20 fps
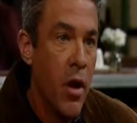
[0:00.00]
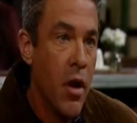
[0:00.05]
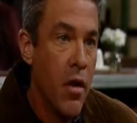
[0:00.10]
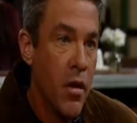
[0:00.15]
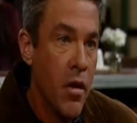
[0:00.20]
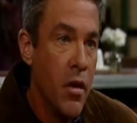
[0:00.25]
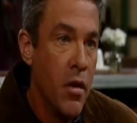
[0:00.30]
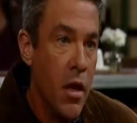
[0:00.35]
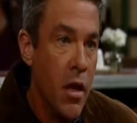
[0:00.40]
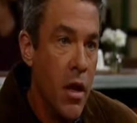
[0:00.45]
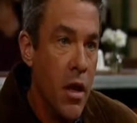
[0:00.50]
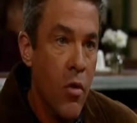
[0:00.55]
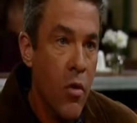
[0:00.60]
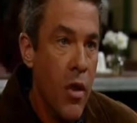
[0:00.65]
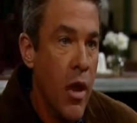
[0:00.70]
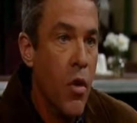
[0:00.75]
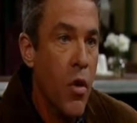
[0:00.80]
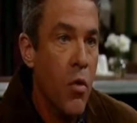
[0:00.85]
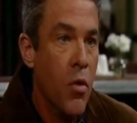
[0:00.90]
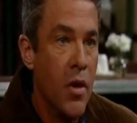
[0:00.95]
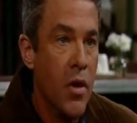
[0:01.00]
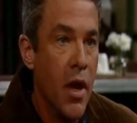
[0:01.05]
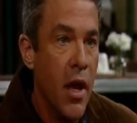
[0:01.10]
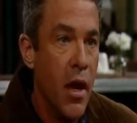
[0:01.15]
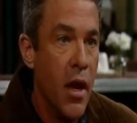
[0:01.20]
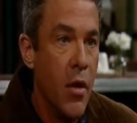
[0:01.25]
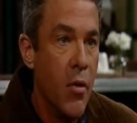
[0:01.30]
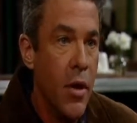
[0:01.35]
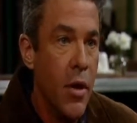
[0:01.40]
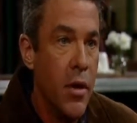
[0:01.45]
out of the clinic without a word to
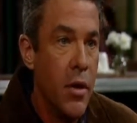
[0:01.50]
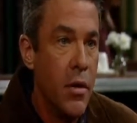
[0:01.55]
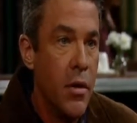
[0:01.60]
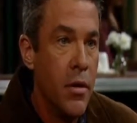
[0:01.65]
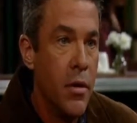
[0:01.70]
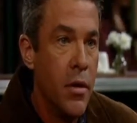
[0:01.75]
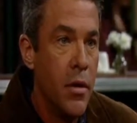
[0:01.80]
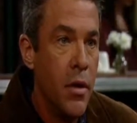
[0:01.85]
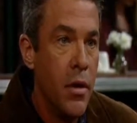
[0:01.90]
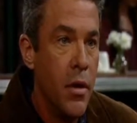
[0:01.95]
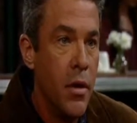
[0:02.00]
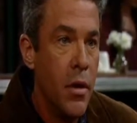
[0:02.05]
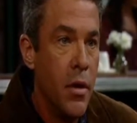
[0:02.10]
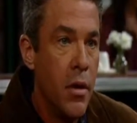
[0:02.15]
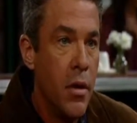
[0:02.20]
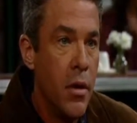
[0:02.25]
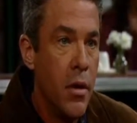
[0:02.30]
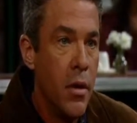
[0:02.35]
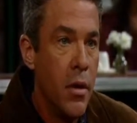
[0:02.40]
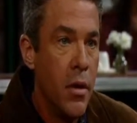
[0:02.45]
anyone. Well, I have